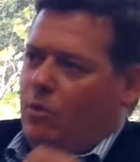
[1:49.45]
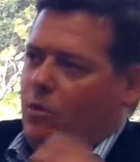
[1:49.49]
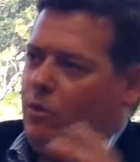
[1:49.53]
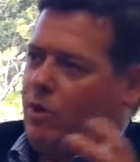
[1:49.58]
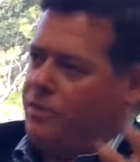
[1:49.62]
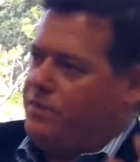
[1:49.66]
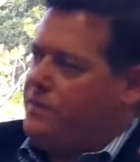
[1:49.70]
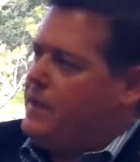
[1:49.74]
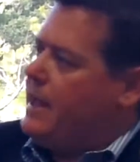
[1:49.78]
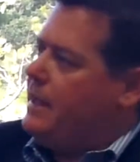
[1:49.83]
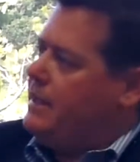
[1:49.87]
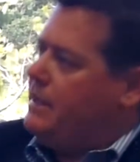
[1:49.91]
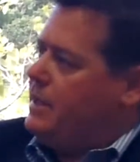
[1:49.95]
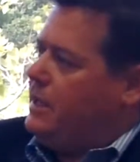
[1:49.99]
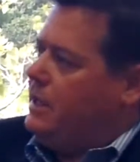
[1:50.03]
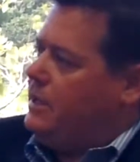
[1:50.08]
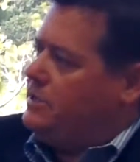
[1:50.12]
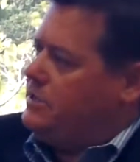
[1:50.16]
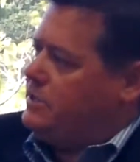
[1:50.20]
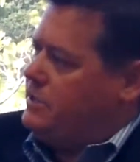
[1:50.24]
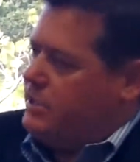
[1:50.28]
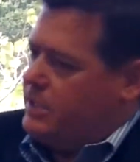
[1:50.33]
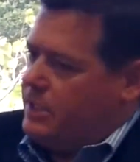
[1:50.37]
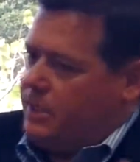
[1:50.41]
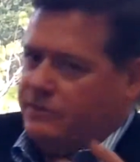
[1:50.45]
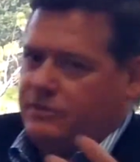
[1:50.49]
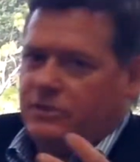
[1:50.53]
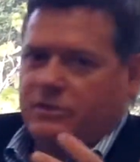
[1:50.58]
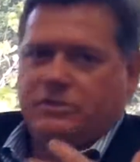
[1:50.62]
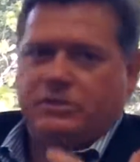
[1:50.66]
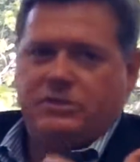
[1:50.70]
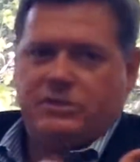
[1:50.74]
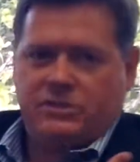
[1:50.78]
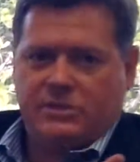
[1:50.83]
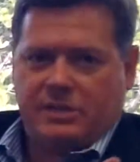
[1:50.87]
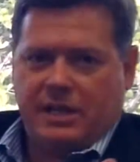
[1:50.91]
What that does is it gives
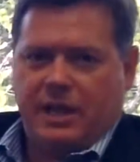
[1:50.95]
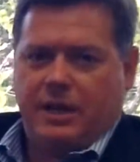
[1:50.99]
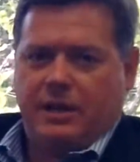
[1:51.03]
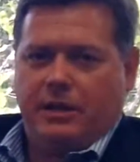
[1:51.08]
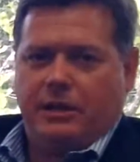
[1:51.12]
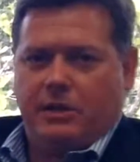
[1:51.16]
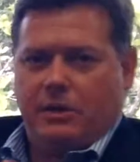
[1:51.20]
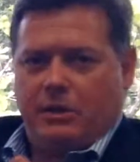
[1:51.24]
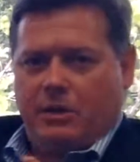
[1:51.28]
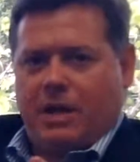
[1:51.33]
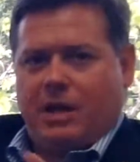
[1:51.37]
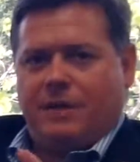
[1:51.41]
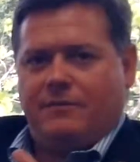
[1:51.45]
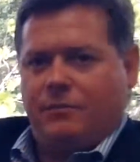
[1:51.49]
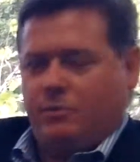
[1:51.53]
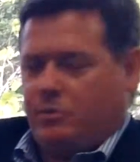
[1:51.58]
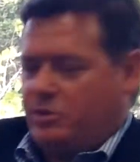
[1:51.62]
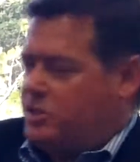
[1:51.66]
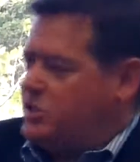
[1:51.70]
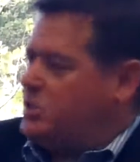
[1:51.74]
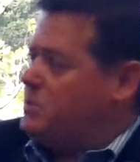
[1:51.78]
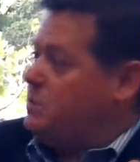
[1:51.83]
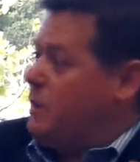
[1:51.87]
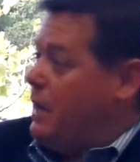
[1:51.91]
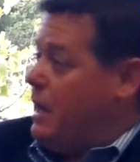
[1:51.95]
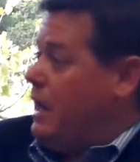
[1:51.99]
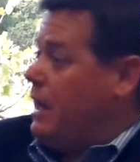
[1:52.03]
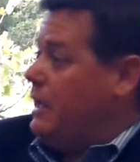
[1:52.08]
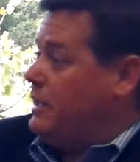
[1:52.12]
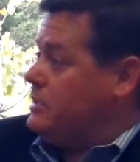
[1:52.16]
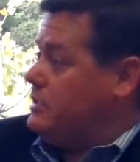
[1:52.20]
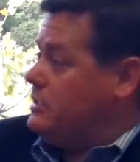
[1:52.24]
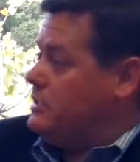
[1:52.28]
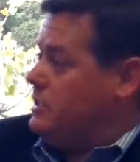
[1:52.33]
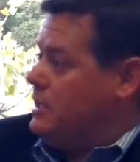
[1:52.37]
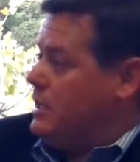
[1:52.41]
us a kind of a
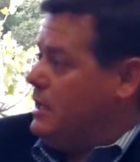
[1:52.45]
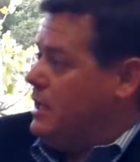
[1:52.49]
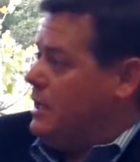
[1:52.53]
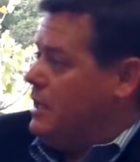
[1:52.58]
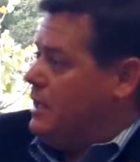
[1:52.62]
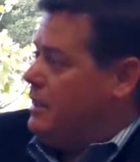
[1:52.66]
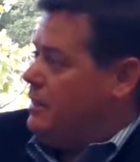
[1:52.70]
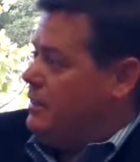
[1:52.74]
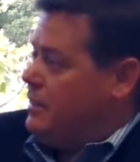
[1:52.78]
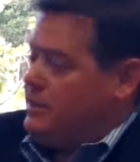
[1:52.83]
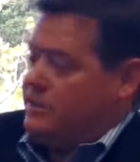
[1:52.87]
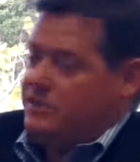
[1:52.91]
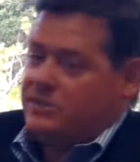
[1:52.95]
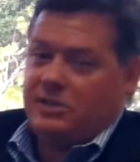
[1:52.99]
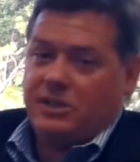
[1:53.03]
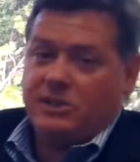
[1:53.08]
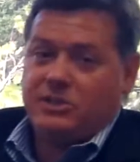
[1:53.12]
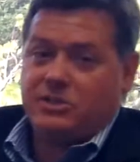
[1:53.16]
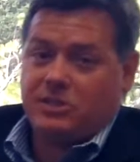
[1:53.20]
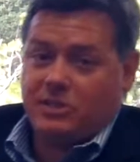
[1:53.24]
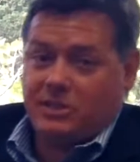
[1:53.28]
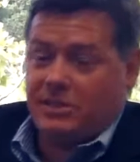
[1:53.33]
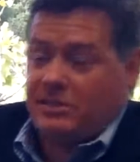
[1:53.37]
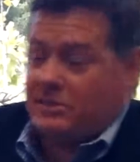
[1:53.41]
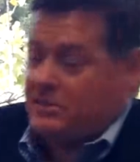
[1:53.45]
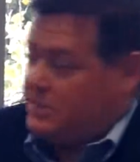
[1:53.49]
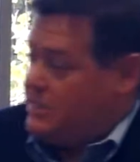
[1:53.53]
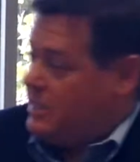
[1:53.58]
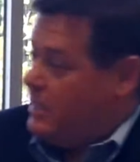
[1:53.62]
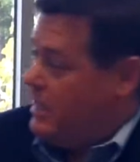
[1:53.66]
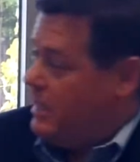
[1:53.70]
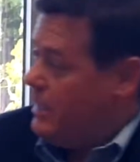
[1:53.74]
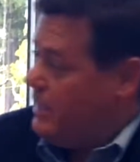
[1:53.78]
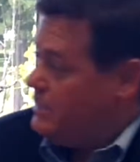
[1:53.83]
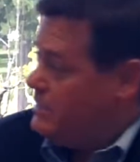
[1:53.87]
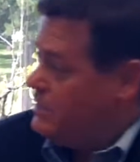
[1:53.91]
response that essentially
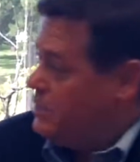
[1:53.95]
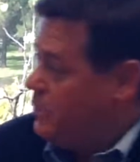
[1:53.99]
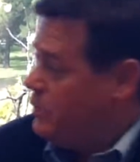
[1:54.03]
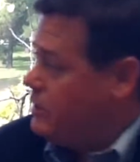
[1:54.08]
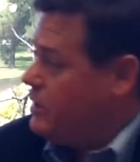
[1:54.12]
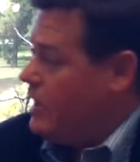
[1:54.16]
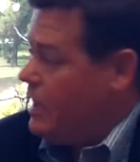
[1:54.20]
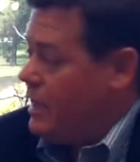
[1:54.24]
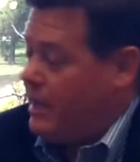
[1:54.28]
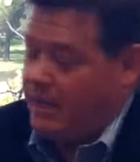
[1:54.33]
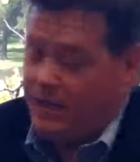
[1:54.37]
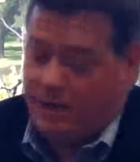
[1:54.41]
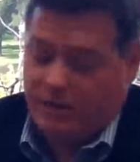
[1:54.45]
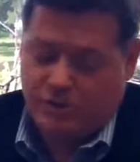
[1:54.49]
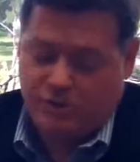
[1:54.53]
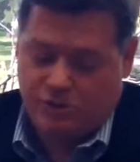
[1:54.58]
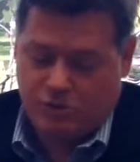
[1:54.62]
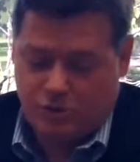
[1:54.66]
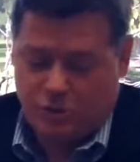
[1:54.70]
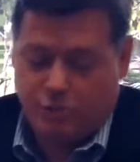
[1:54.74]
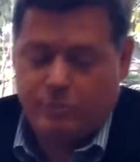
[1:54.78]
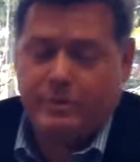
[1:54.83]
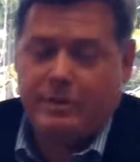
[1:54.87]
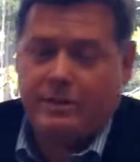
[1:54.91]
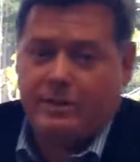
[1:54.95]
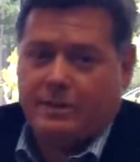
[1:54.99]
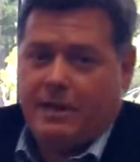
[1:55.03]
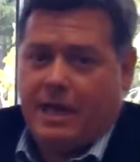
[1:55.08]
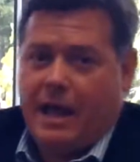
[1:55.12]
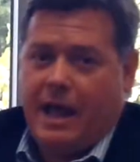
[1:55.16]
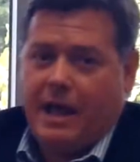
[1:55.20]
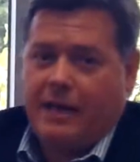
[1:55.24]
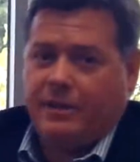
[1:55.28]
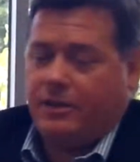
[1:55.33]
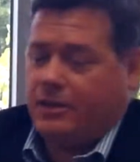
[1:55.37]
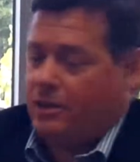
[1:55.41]
says, okay, assuming
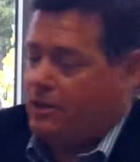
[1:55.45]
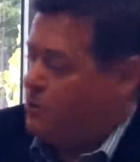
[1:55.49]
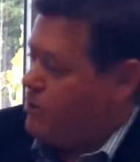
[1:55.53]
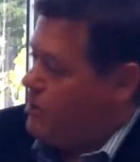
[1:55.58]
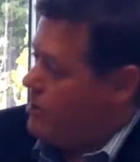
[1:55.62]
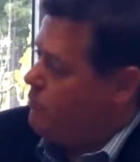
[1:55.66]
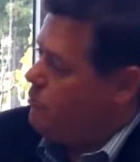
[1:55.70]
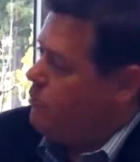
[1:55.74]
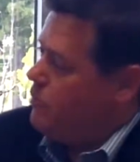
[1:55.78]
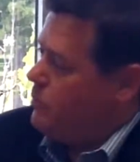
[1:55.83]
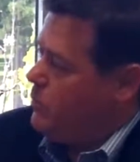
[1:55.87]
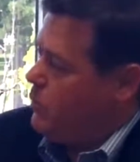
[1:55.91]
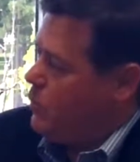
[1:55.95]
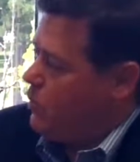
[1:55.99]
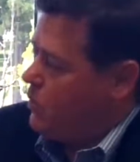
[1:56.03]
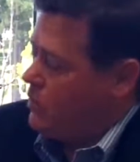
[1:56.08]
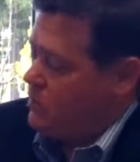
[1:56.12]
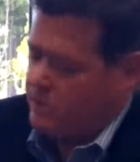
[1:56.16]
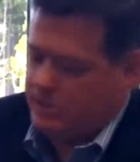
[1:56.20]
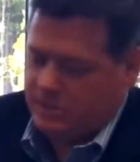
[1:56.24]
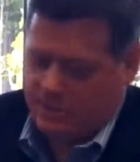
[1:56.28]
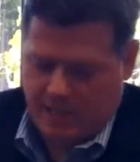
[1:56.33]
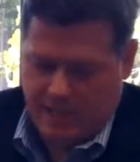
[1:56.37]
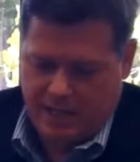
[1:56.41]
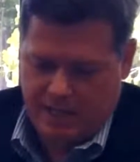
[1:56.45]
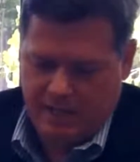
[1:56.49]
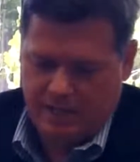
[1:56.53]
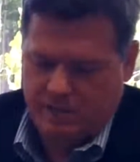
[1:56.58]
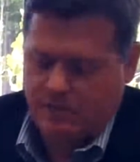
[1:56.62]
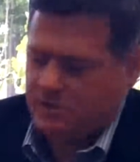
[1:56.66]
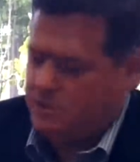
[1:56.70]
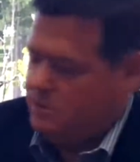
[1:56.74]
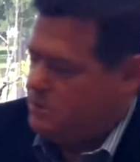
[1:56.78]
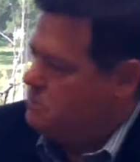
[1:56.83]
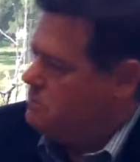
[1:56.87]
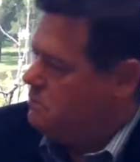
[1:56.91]
that the credit report
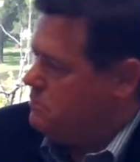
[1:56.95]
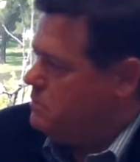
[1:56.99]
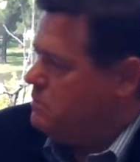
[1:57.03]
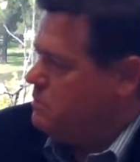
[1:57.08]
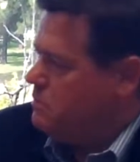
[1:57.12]
stays